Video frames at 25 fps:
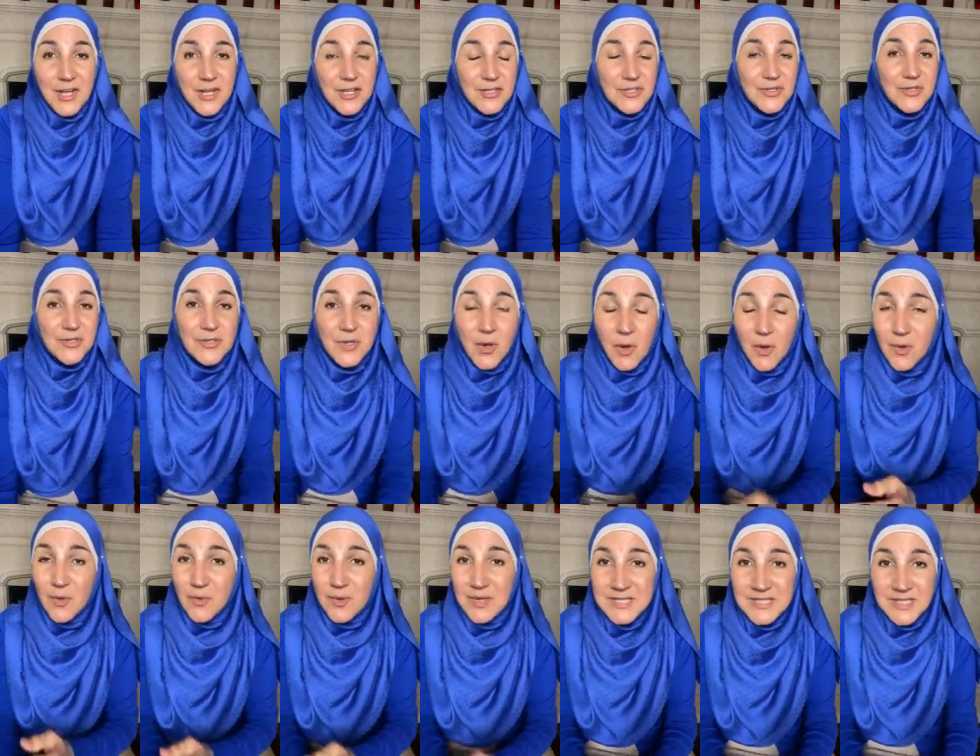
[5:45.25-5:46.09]
she was
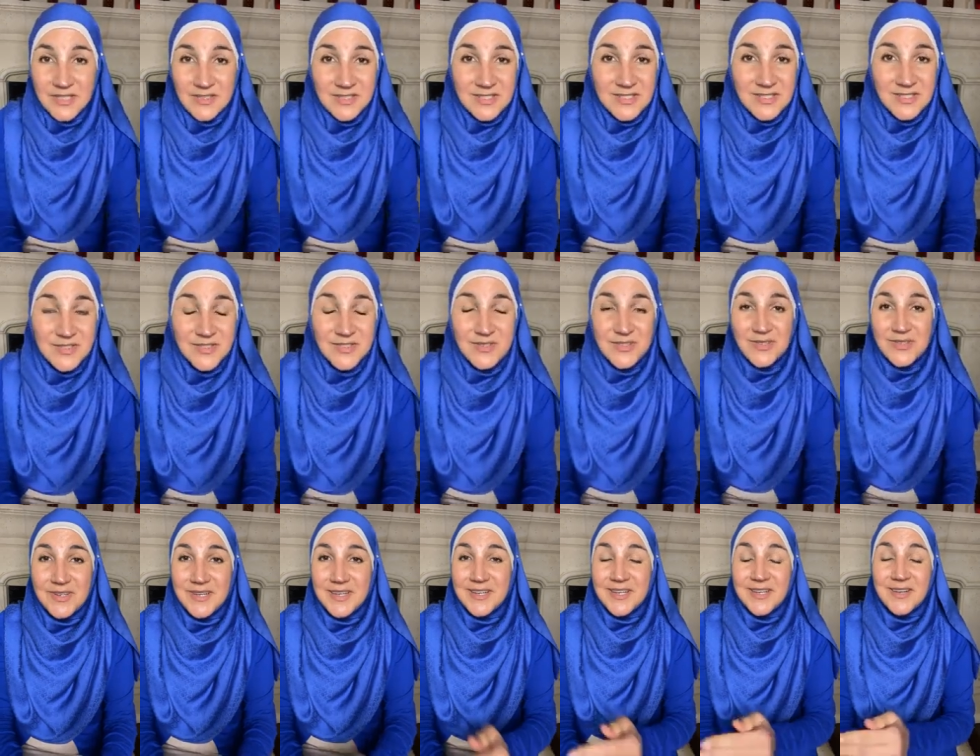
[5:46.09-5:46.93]
always a good
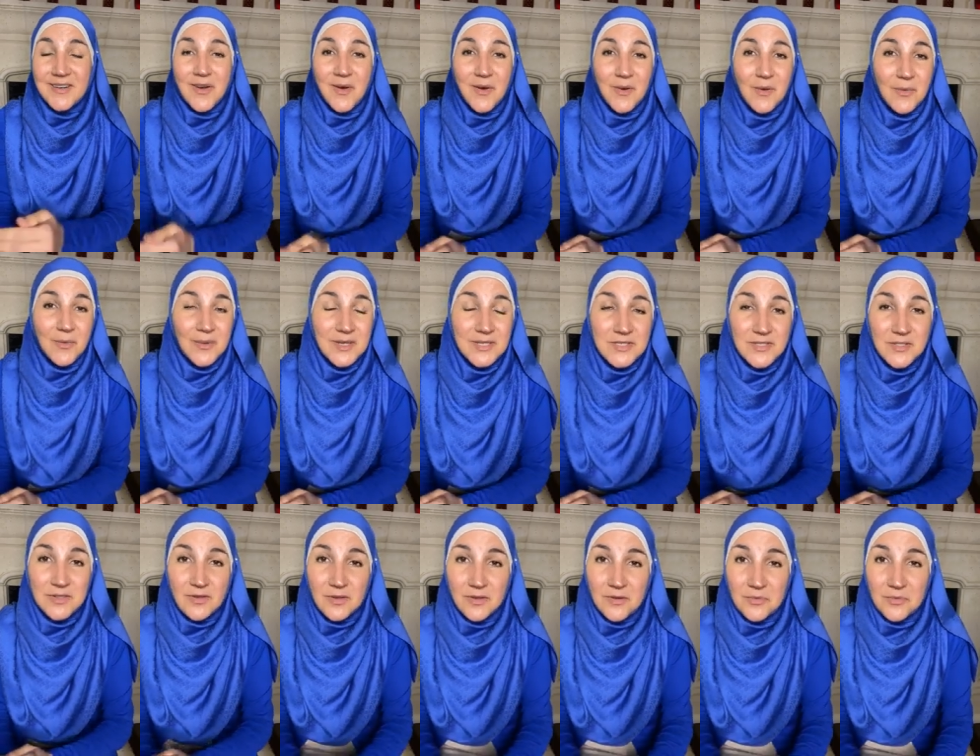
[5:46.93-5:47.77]
student, always
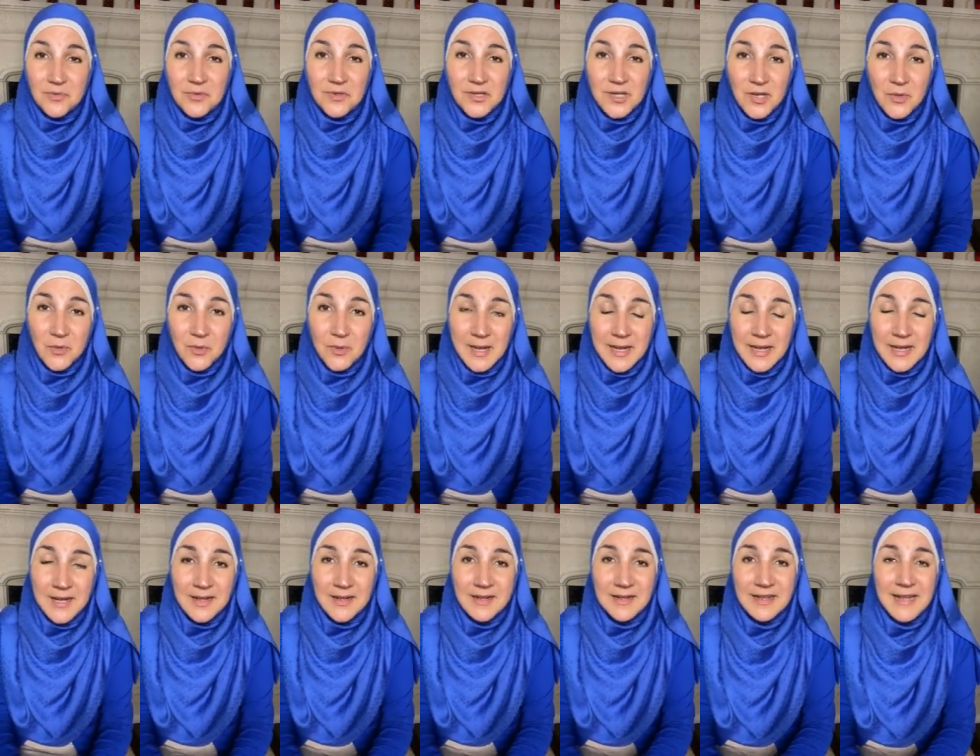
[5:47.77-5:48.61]
doing really
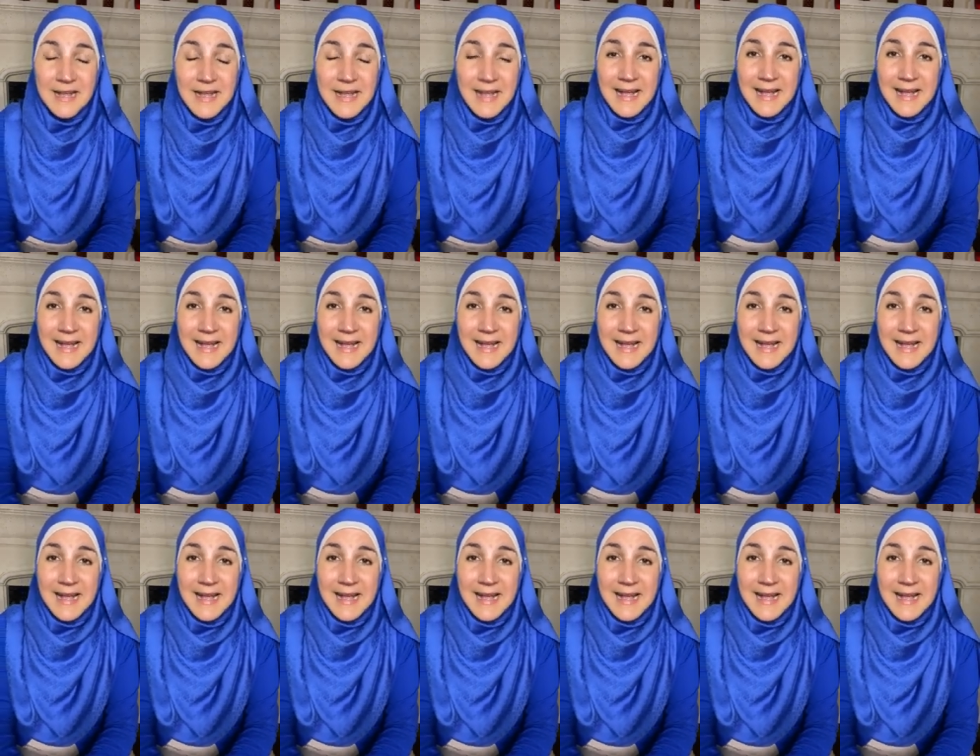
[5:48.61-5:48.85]
well,